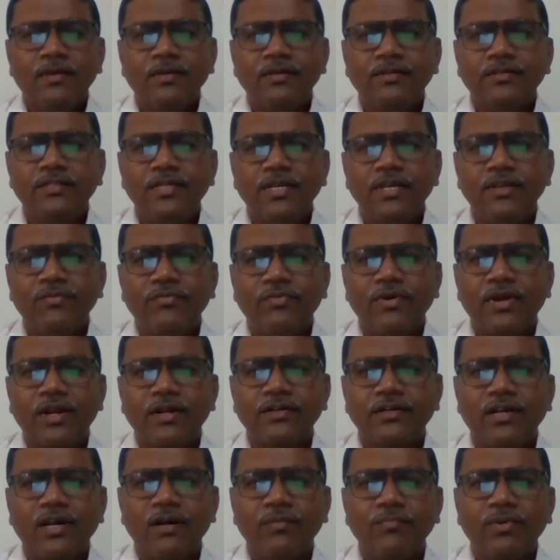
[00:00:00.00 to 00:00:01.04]
See, for
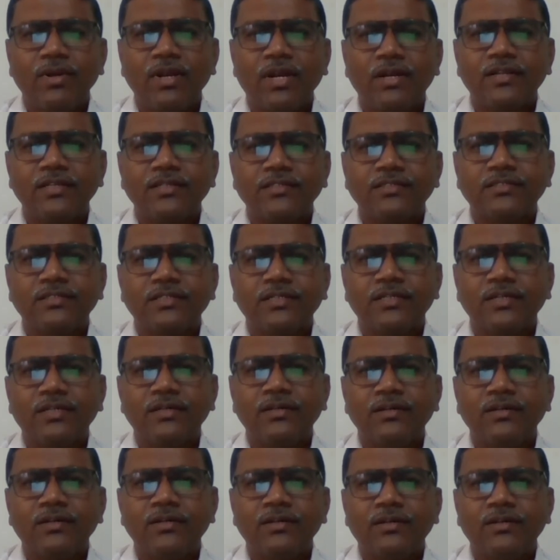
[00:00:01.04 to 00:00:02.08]
example, let us
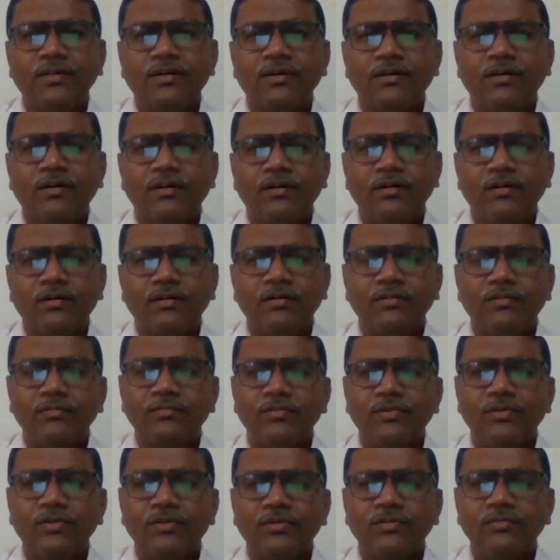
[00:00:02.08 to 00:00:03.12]

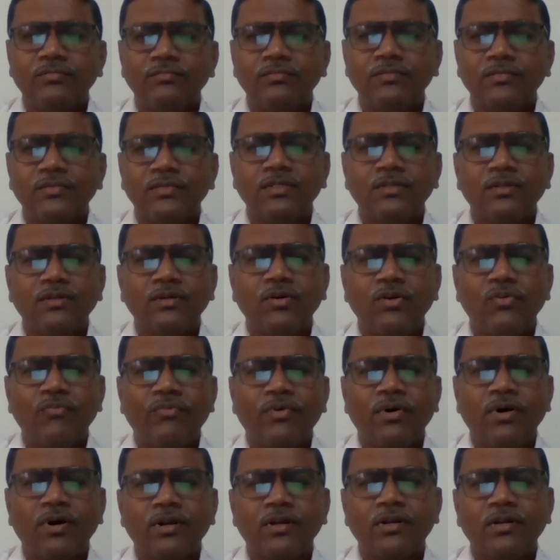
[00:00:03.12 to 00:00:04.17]
go
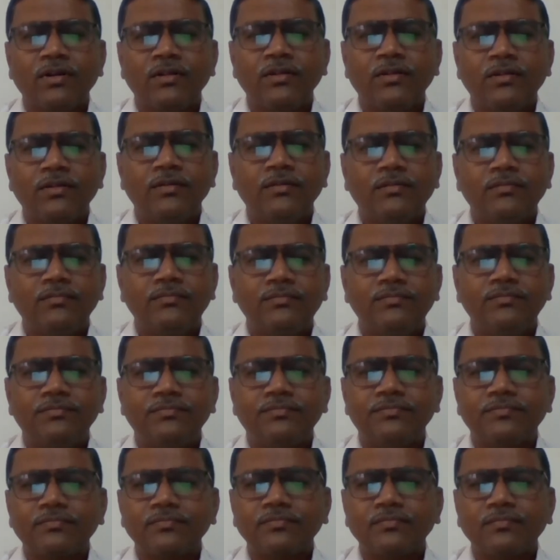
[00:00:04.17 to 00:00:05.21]
for
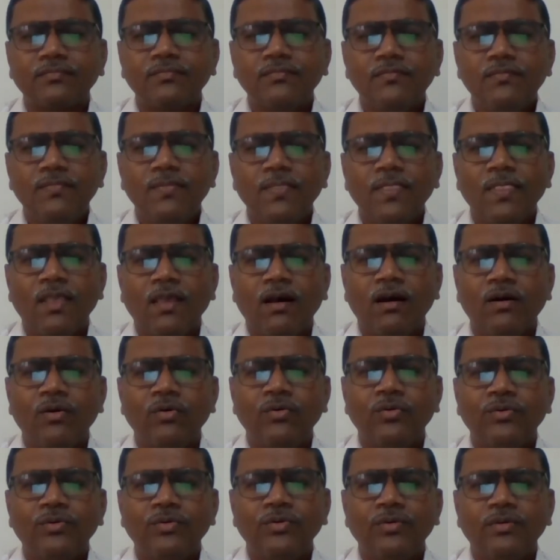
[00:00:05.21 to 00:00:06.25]

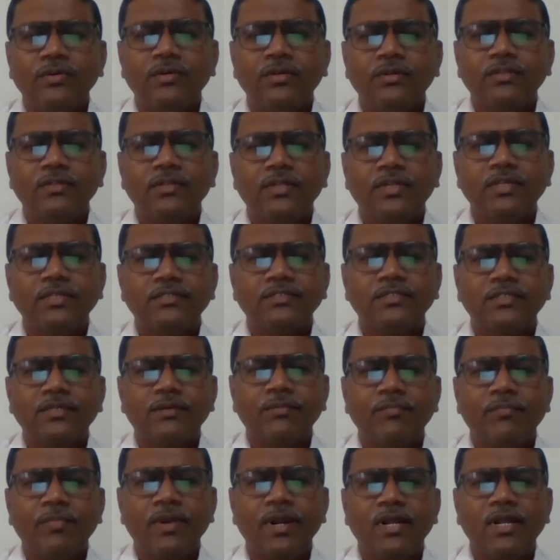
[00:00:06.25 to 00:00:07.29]
how this
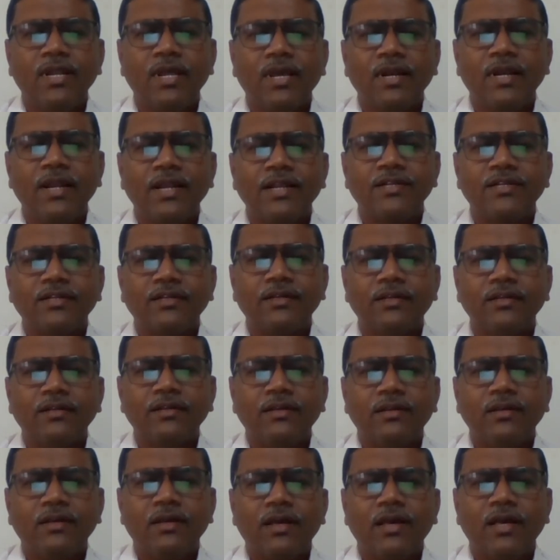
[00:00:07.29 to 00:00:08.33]
Middle English
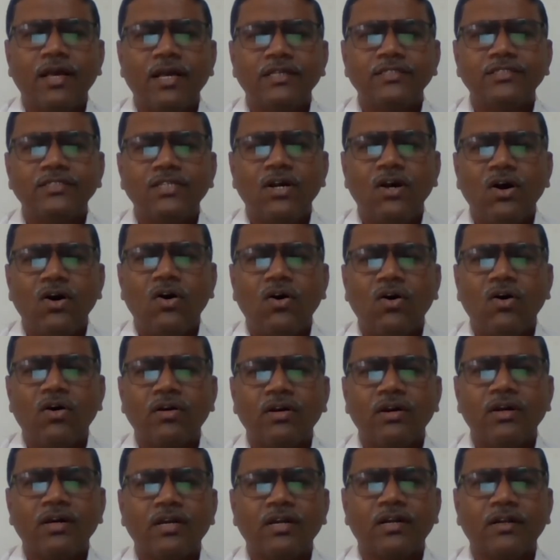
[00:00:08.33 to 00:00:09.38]
has
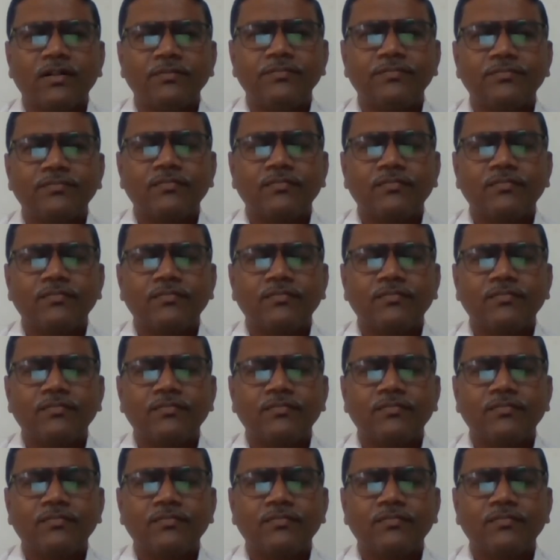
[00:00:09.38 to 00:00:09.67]
occurred.